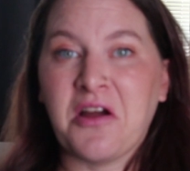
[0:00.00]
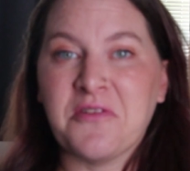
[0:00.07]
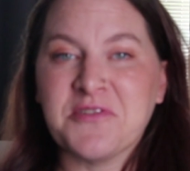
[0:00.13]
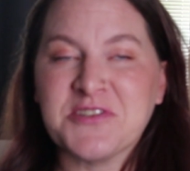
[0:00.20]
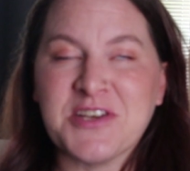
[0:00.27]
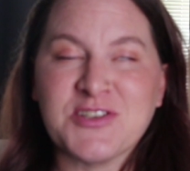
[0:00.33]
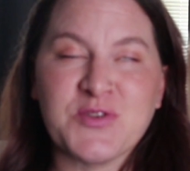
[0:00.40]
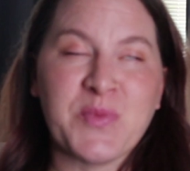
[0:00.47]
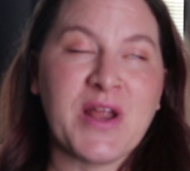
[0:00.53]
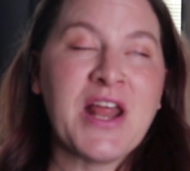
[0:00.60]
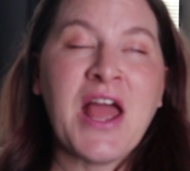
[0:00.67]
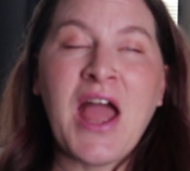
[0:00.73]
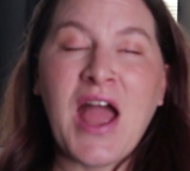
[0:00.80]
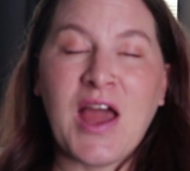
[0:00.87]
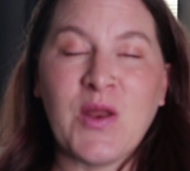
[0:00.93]
conversation. But
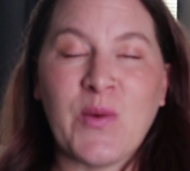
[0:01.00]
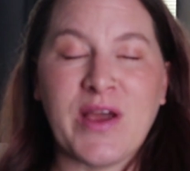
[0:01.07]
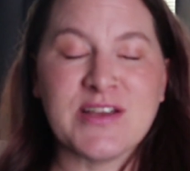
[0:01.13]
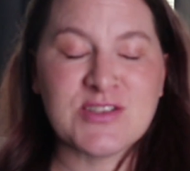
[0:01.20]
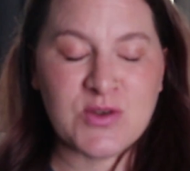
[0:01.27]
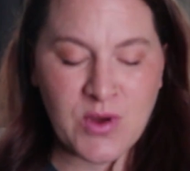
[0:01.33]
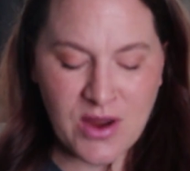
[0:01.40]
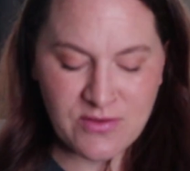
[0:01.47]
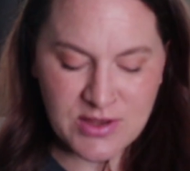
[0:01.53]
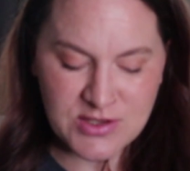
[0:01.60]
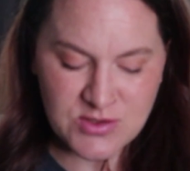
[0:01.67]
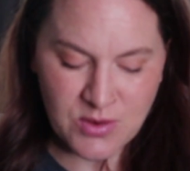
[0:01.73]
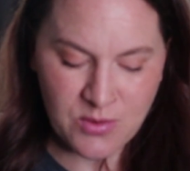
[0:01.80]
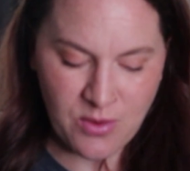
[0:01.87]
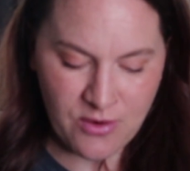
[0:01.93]
anyway, so
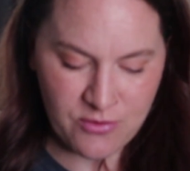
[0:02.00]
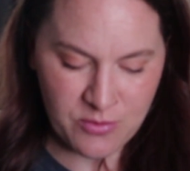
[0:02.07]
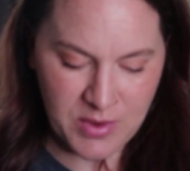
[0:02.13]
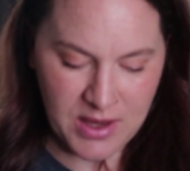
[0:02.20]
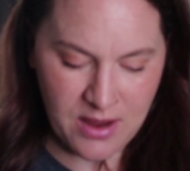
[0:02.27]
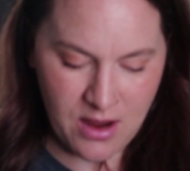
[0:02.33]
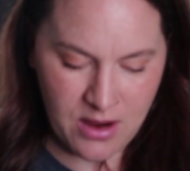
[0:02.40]
everything's going well for me.